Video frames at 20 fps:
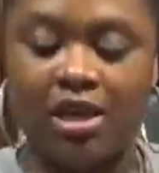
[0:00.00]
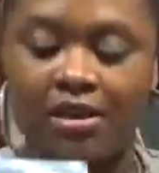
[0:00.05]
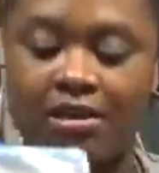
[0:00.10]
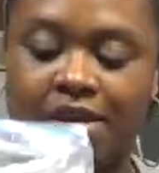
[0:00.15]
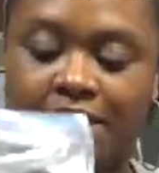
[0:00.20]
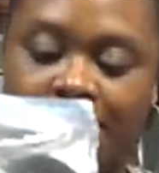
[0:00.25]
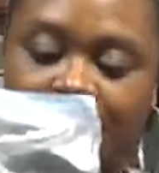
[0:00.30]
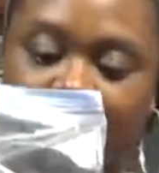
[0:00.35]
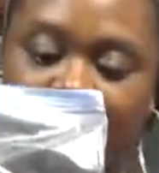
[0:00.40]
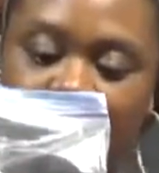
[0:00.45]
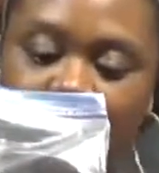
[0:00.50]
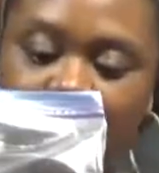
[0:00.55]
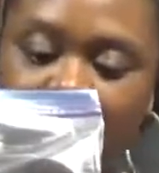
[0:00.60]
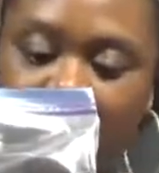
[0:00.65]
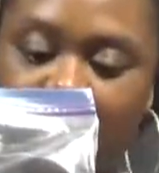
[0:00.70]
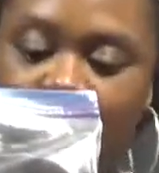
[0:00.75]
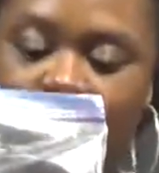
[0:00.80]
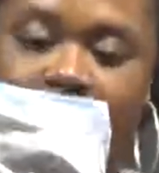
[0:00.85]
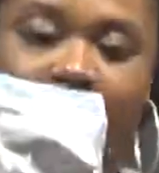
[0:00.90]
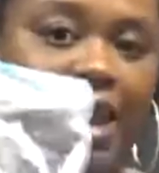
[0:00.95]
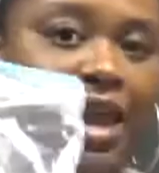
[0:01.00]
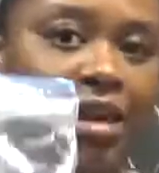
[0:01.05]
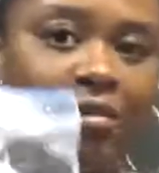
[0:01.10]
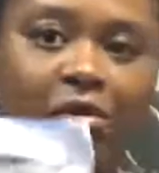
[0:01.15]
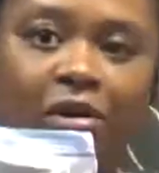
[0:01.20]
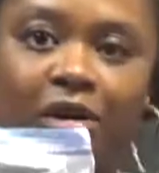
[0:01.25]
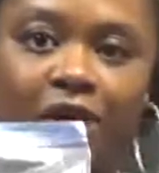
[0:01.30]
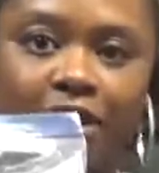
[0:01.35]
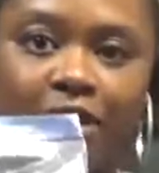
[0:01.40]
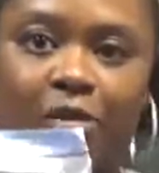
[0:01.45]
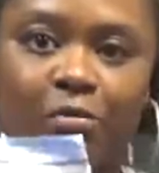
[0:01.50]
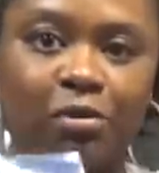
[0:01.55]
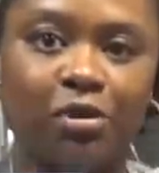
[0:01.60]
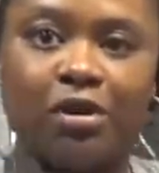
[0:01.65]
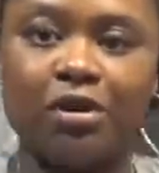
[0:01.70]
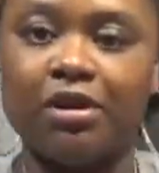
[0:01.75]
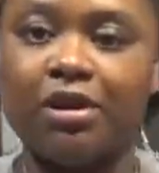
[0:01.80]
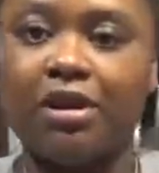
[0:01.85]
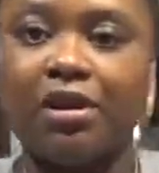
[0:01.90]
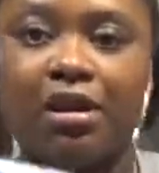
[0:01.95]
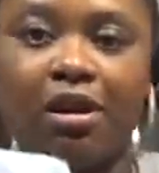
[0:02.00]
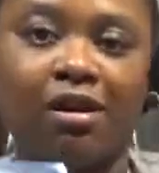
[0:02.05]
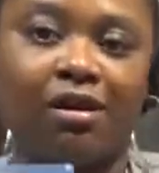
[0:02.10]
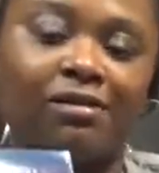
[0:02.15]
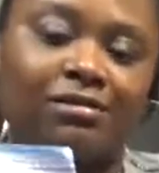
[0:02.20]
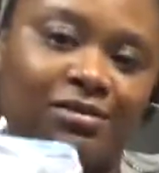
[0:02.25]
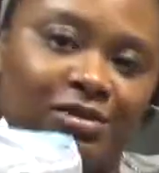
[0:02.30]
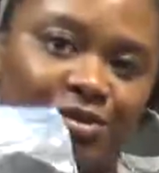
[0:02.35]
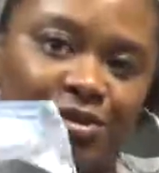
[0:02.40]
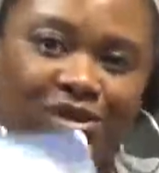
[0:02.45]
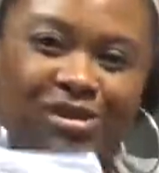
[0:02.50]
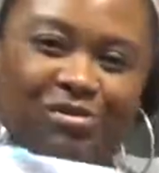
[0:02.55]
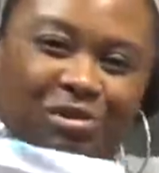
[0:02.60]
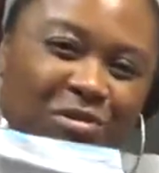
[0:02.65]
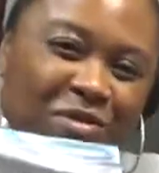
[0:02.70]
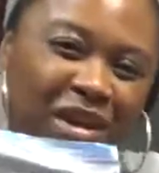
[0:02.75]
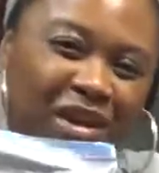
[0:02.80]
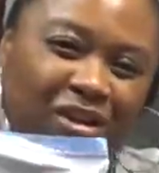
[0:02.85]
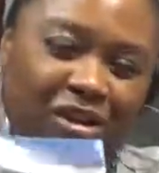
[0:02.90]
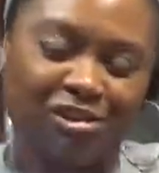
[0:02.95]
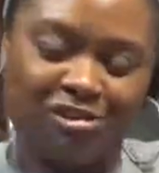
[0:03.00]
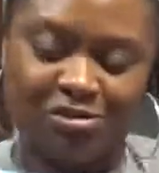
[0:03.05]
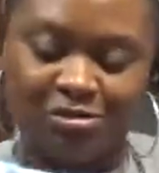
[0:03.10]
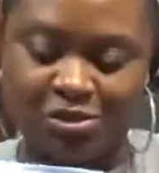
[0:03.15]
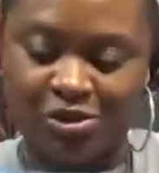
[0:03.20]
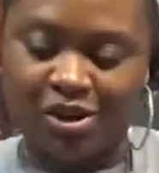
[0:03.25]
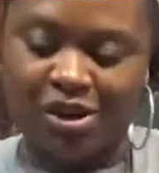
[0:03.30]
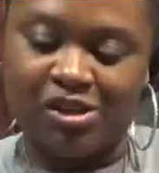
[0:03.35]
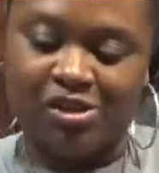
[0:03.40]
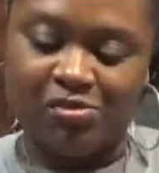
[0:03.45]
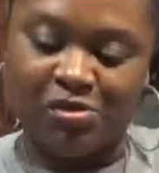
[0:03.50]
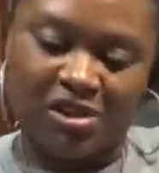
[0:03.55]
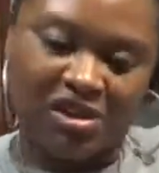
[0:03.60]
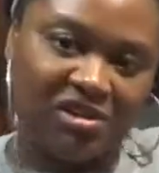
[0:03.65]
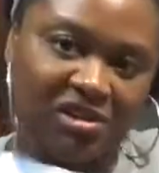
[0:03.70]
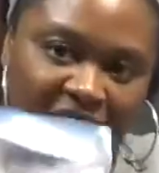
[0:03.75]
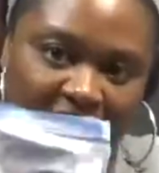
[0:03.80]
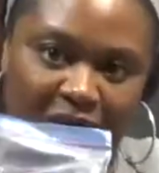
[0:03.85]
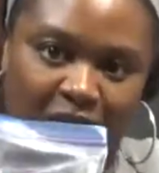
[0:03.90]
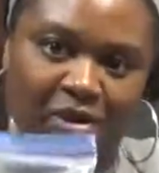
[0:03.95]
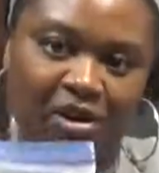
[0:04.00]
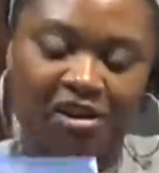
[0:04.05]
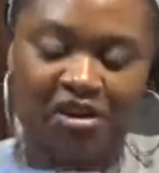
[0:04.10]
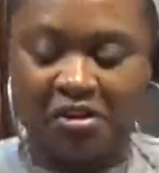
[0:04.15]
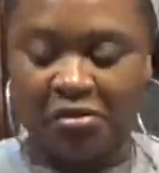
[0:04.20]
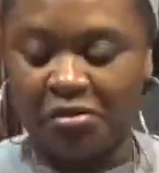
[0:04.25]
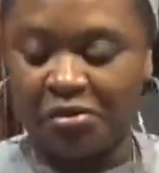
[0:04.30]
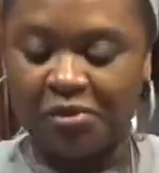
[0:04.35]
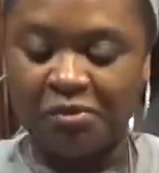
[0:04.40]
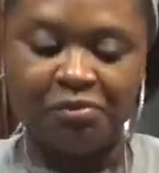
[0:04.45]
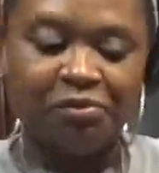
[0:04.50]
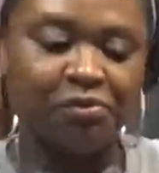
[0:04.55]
This could be hamburger helper, or we make ours from scratch, but hamburger helper.